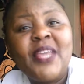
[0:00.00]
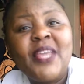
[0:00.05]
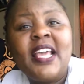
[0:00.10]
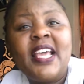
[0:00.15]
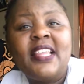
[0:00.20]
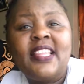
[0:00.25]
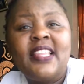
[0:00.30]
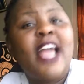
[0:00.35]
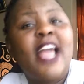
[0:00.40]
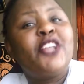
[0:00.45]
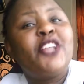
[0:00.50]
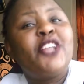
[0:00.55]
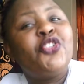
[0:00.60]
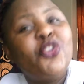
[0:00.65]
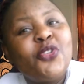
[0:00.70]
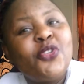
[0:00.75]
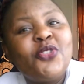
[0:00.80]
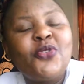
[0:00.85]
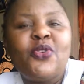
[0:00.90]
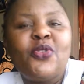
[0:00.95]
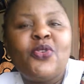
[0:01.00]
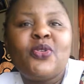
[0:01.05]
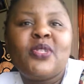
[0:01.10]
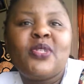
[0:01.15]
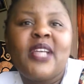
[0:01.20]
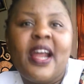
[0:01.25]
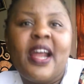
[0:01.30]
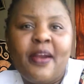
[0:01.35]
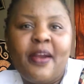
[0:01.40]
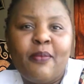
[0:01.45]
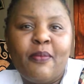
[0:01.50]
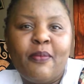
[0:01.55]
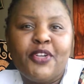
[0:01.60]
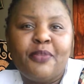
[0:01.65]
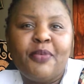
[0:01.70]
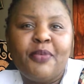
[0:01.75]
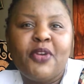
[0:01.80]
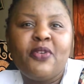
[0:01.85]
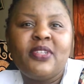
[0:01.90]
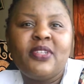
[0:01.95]
then I chose to use
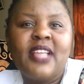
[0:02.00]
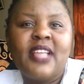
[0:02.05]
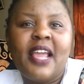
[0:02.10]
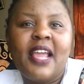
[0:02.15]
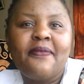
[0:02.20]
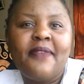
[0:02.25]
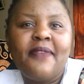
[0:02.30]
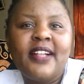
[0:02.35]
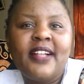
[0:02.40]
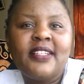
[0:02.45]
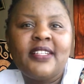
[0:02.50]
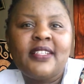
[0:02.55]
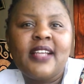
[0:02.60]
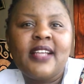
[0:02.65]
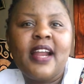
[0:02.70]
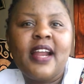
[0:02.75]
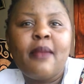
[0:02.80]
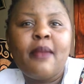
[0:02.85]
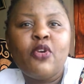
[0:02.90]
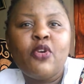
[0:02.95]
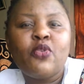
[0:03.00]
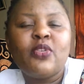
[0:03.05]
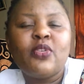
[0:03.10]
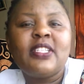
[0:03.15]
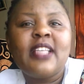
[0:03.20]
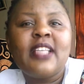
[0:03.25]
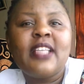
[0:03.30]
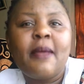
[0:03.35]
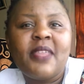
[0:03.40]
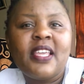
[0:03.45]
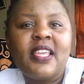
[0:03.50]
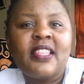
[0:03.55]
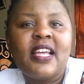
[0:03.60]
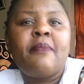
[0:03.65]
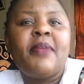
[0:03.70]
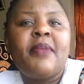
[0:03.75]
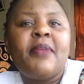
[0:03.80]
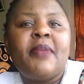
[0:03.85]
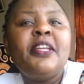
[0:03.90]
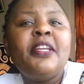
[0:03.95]
Garamond, because I felt Garamond was something
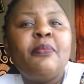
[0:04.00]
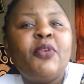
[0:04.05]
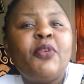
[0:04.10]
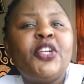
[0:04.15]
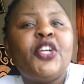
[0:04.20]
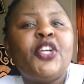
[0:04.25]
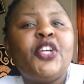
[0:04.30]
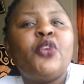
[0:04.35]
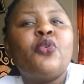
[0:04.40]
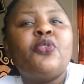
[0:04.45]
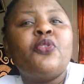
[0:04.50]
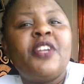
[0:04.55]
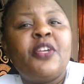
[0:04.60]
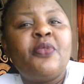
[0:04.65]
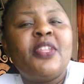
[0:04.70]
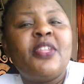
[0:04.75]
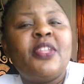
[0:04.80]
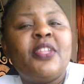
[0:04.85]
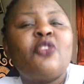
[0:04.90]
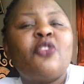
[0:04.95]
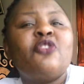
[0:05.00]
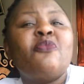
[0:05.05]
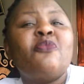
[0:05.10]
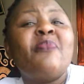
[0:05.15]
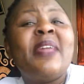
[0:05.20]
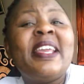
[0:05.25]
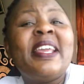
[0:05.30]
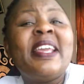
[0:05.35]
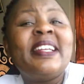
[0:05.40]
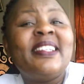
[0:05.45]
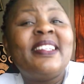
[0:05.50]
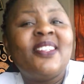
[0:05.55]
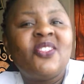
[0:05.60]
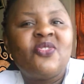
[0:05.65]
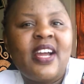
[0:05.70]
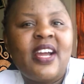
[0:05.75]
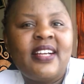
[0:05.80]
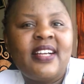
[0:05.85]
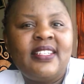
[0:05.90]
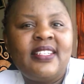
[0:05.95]
that anybody could read without being
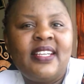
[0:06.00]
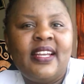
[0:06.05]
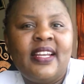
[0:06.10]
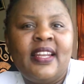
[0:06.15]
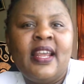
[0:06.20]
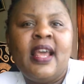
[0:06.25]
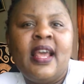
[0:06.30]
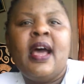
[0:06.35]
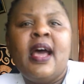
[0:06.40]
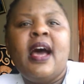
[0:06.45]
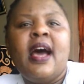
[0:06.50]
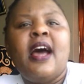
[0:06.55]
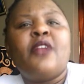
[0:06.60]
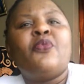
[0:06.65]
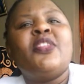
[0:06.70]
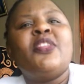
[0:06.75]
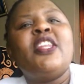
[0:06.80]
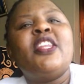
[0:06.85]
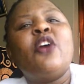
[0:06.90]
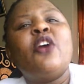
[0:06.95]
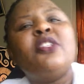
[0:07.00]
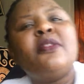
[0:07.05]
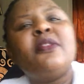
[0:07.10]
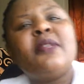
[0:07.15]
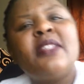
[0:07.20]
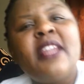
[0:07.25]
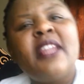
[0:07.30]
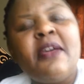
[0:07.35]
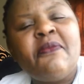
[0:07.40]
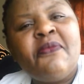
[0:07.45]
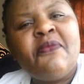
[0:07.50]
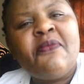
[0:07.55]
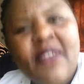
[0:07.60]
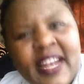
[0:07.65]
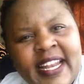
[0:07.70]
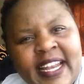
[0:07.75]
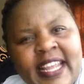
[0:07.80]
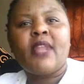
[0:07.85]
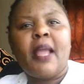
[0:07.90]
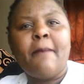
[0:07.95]
distracted and without them
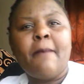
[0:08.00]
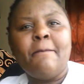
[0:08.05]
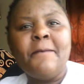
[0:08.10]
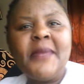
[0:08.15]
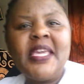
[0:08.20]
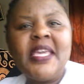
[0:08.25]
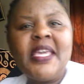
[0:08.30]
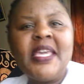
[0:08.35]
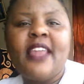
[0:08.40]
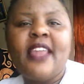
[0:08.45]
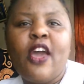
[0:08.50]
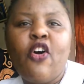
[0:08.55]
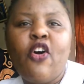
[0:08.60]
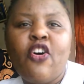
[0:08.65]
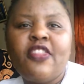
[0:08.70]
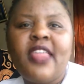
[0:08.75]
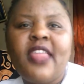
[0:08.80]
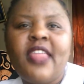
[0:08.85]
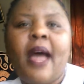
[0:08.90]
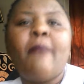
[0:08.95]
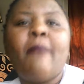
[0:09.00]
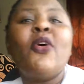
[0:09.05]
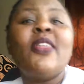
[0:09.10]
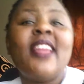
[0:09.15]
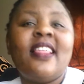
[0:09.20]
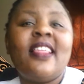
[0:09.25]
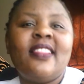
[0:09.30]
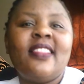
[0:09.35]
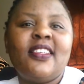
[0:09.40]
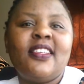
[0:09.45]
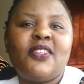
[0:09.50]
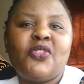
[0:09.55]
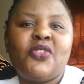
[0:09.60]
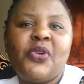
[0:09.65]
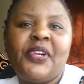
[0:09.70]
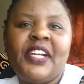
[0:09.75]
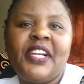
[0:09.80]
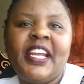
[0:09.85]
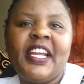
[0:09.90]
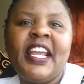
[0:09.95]
feeling me, the author, more than the
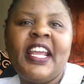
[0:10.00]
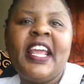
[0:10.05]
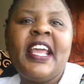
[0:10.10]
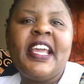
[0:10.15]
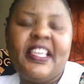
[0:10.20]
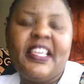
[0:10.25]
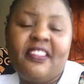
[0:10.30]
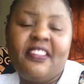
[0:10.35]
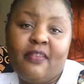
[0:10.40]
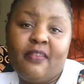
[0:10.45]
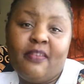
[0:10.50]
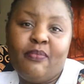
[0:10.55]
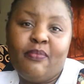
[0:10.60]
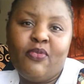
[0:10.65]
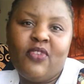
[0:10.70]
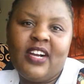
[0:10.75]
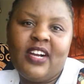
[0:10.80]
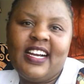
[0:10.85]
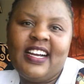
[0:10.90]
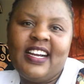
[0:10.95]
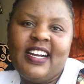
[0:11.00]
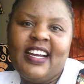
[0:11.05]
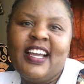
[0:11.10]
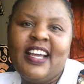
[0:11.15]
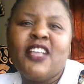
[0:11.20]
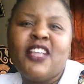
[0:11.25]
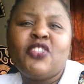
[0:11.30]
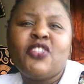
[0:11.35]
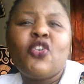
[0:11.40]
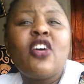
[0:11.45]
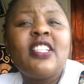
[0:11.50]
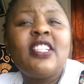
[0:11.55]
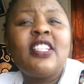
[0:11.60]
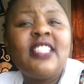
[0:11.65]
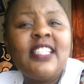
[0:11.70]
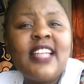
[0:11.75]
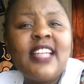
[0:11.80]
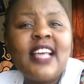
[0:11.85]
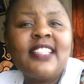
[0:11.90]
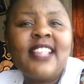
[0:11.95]
story in the book. So
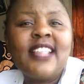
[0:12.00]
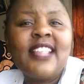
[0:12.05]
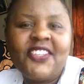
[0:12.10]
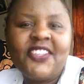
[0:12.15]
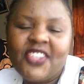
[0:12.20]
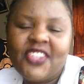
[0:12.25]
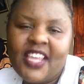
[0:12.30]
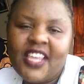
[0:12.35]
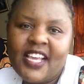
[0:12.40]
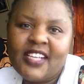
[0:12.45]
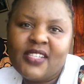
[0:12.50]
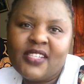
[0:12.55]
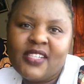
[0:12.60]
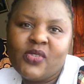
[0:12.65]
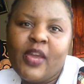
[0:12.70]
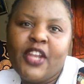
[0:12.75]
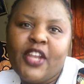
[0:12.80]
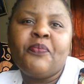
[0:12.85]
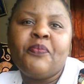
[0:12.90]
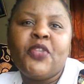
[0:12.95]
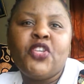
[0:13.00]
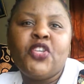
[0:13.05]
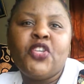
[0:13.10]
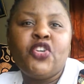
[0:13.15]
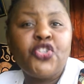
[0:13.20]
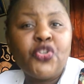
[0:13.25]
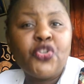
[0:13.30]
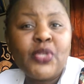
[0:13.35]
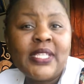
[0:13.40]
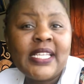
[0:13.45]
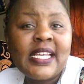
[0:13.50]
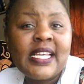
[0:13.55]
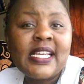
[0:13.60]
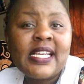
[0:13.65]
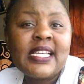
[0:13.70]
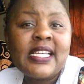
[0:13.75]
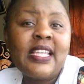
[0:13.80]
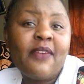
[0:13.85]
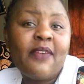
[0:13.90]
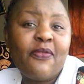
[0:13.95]
consider such things when you're
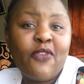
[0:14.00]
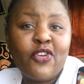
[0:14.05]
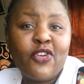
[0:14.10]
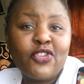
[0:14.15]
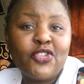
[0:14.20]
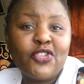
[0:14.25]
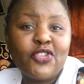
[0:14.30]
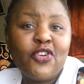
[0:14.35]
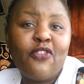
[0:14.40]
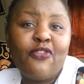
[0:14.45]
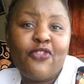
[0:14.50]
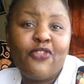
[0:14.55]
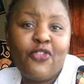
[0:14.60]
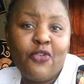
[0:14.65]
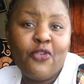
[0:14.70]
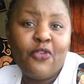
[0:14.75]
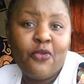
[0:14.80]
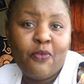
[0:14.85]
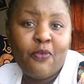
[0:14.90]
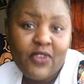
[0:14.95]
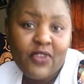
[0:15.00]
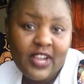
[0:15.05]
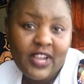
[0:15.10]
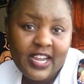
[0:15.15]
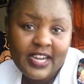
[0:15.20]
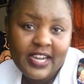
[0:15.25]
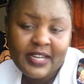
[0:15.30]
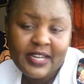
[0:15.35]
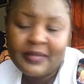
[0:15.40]
choosing the font of your book.